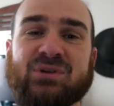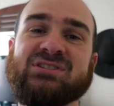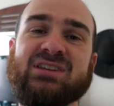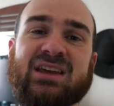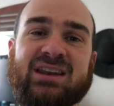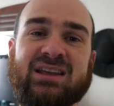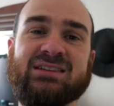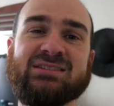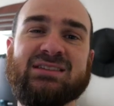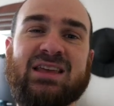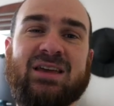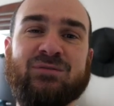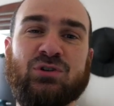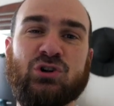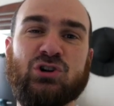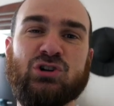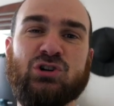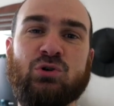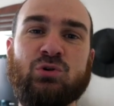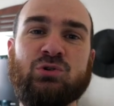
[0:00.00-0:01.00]
settings if
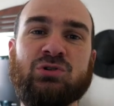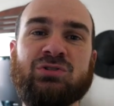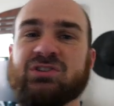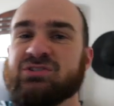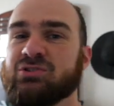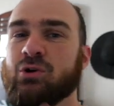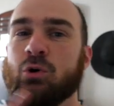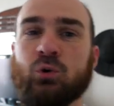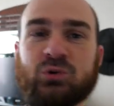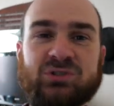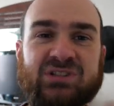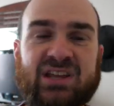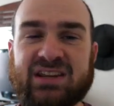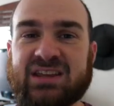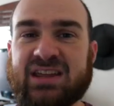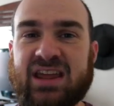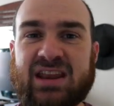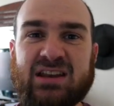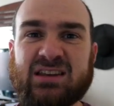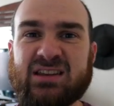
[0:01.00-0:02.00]
you're new to this whole
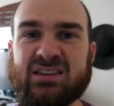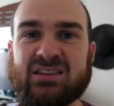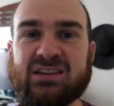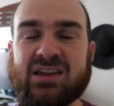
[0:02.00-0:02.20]
dedicated